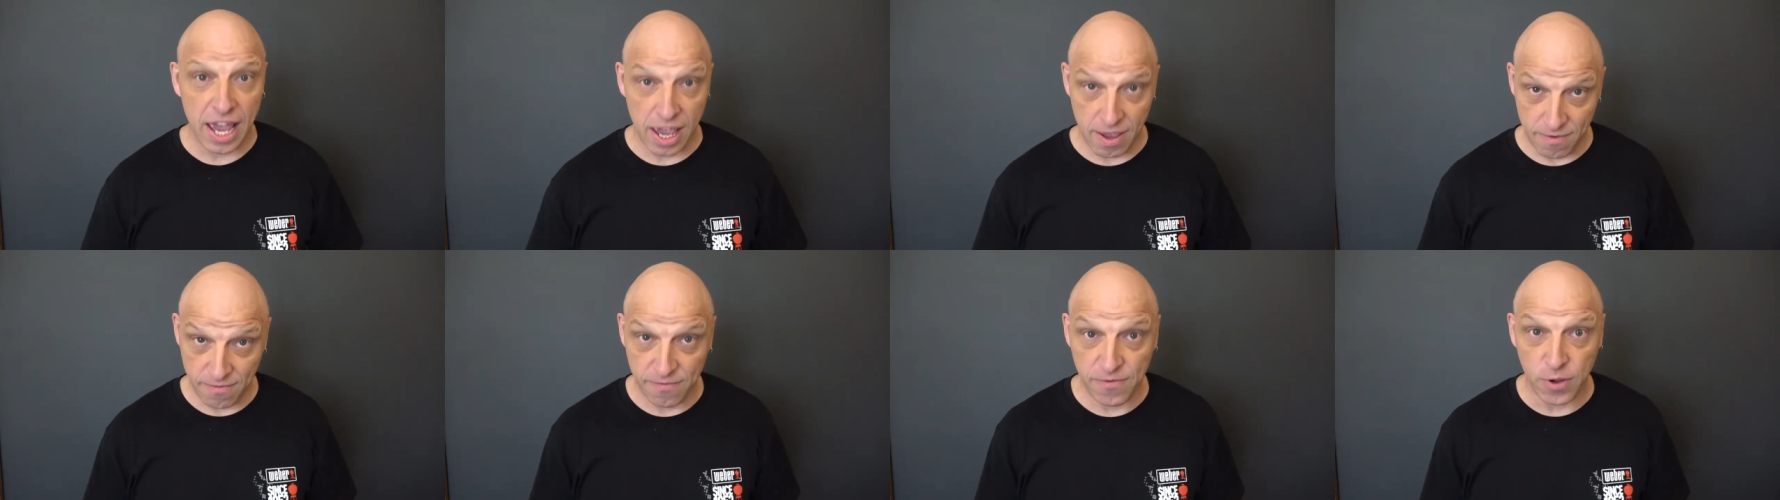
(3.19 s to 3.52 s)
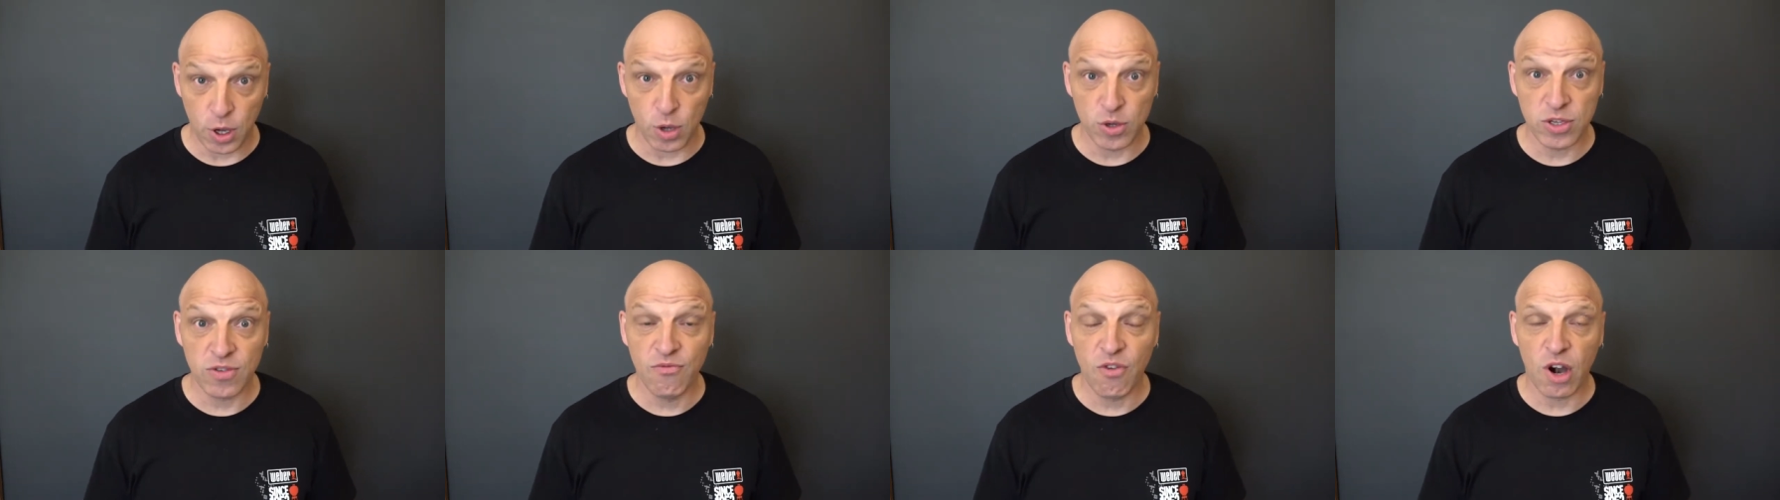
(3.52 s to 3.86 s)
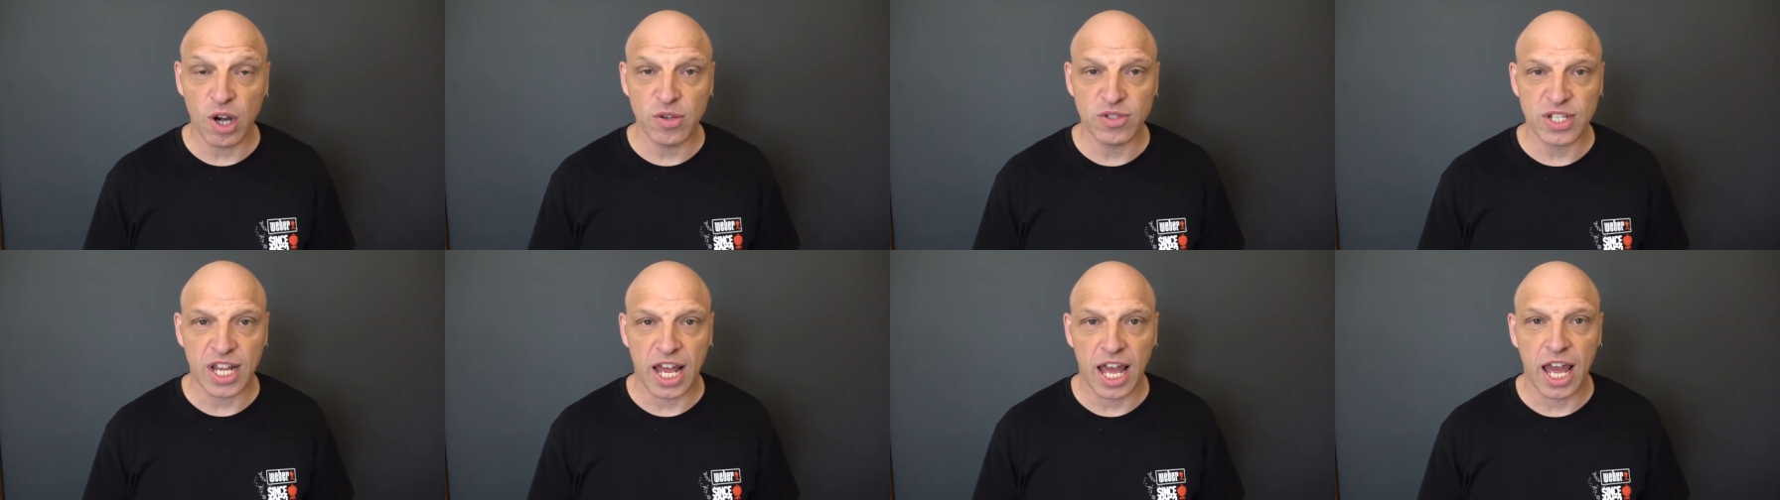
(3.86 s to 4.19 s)
Infusion
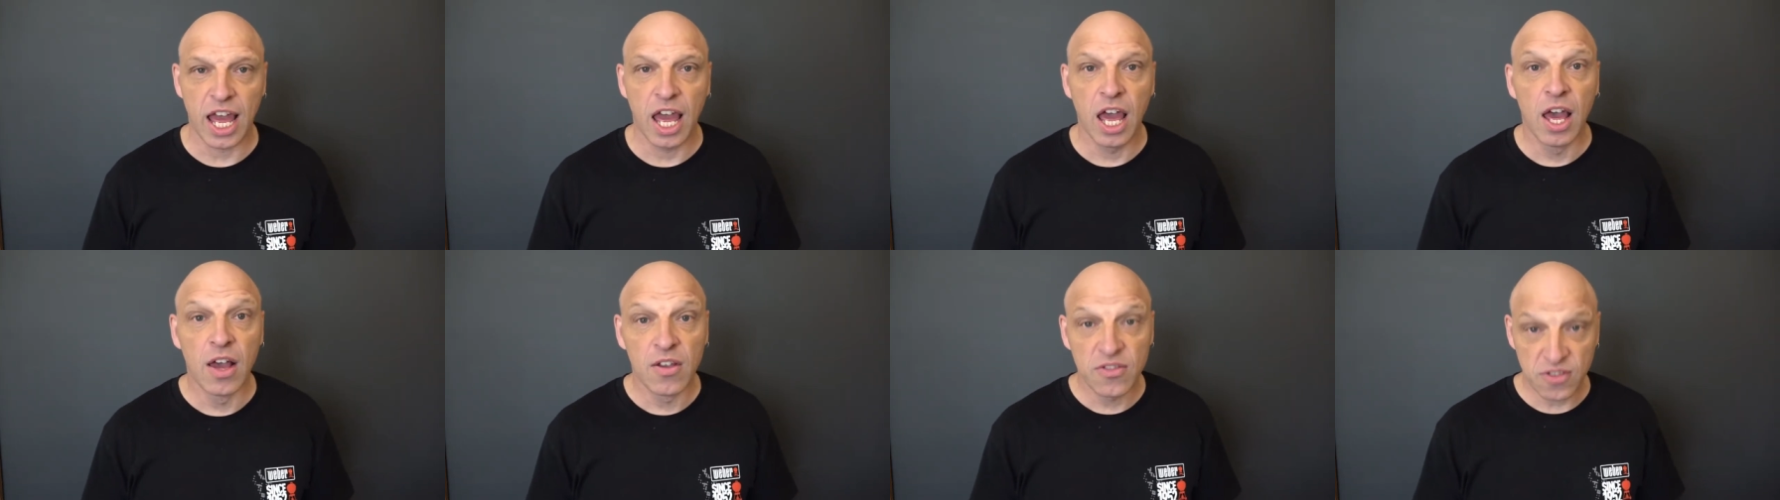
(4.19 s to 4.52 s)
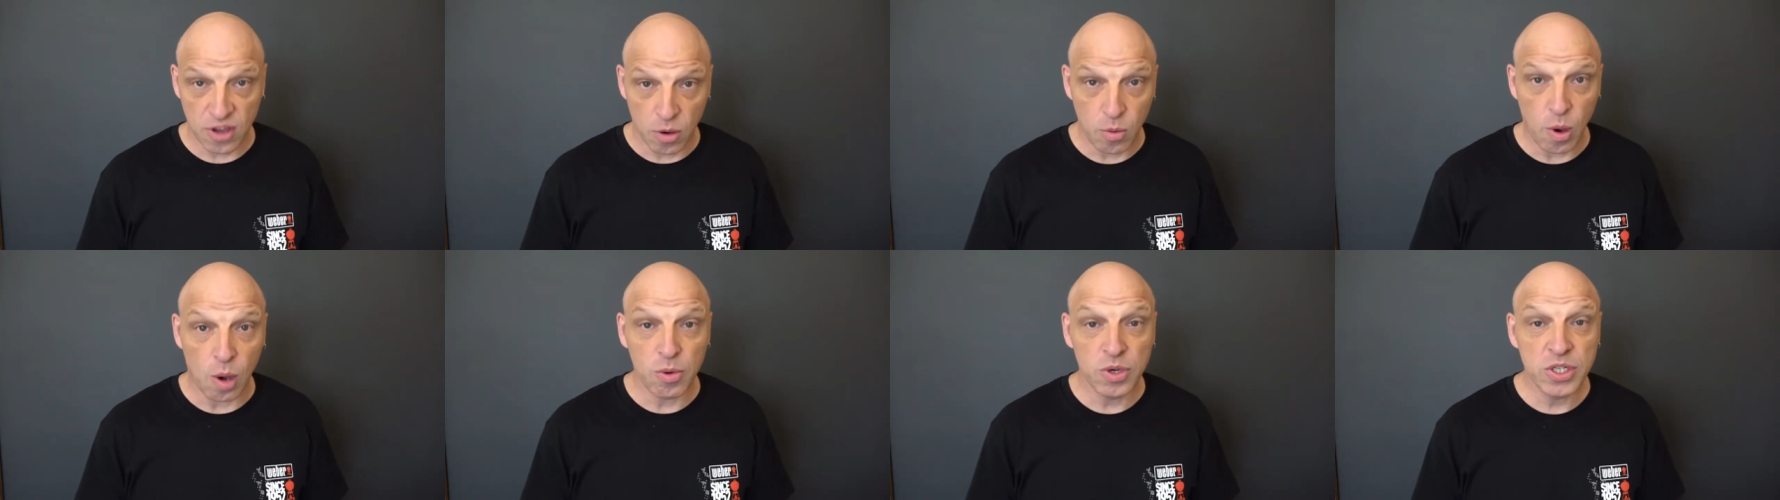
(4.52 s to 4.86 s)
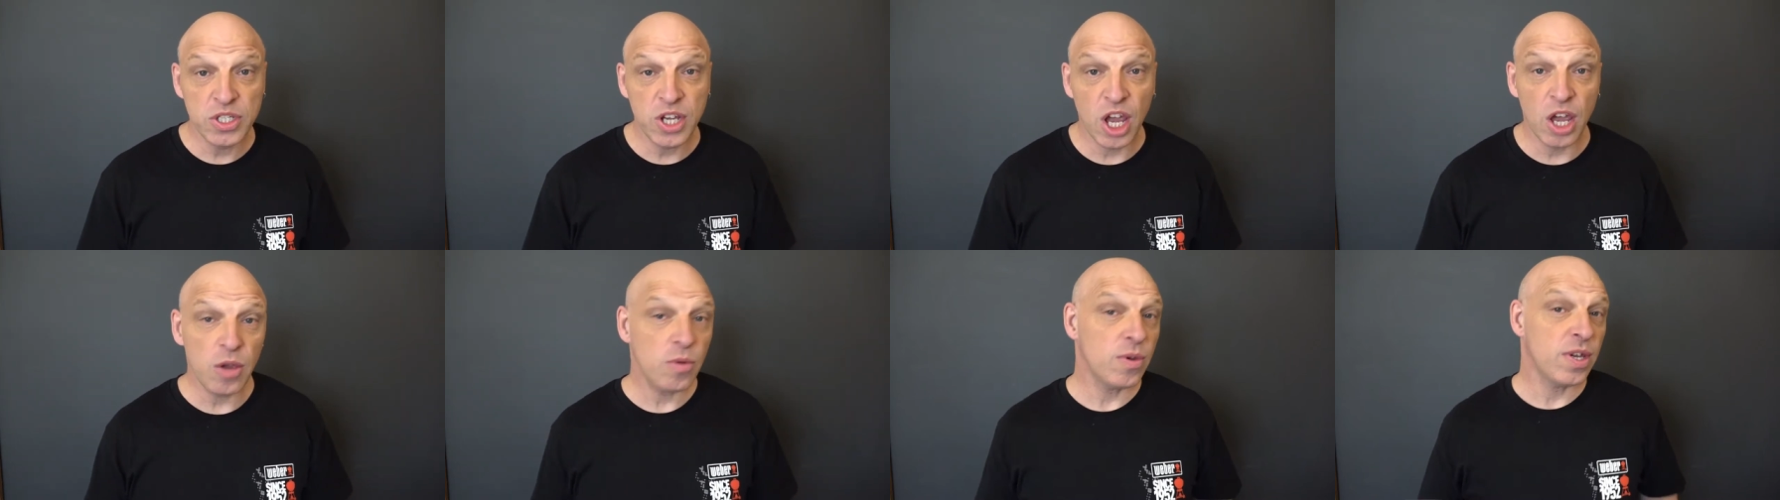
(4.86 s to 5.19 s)
Roaster. So what we'll
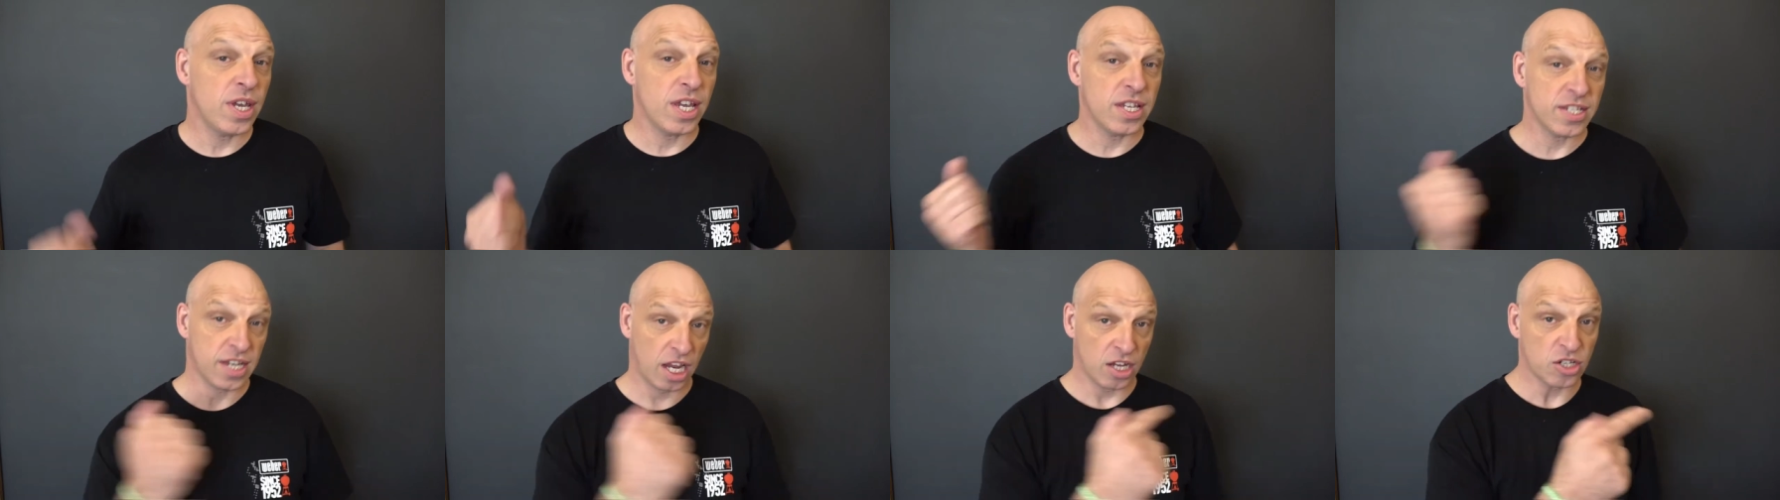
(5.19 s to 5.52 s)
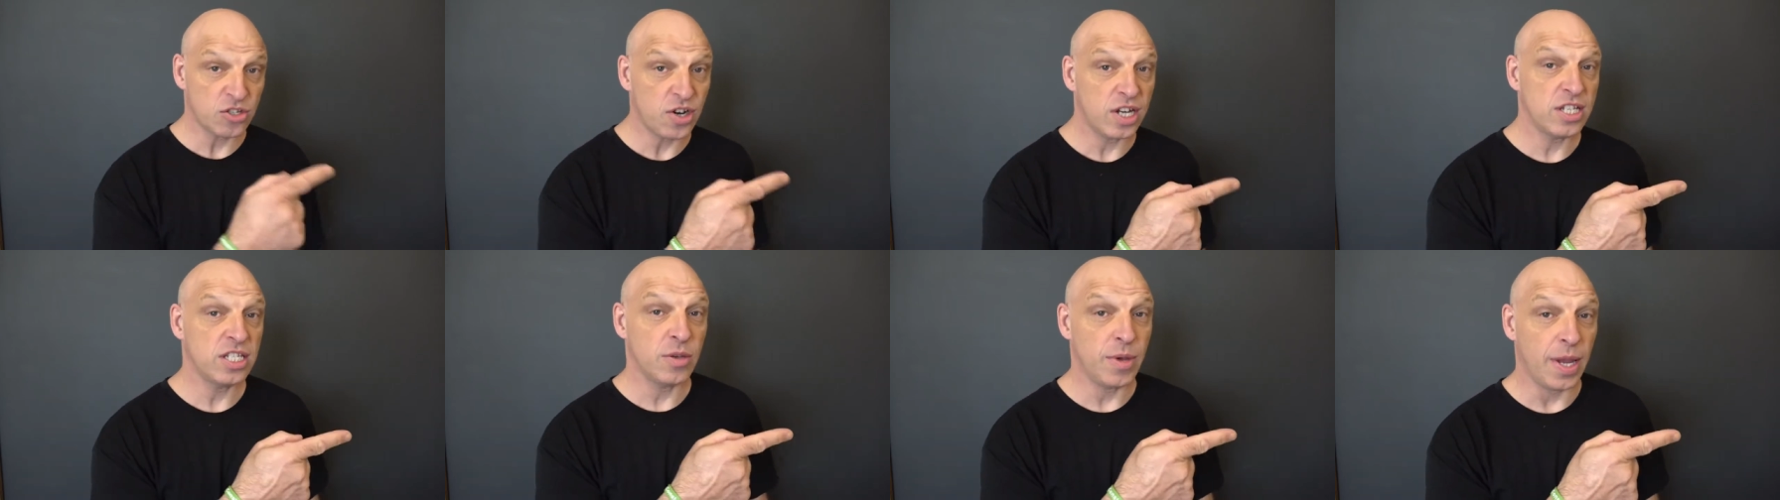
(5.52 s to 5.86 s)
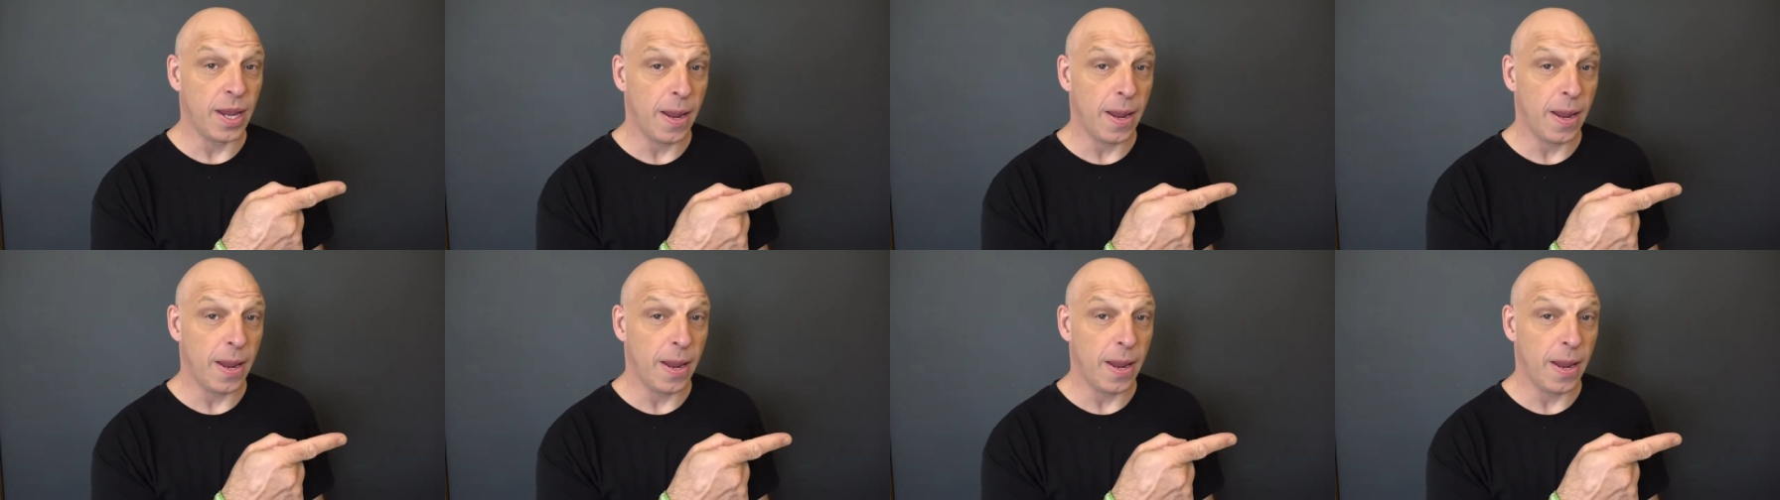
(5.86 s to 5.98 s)
do is get straight to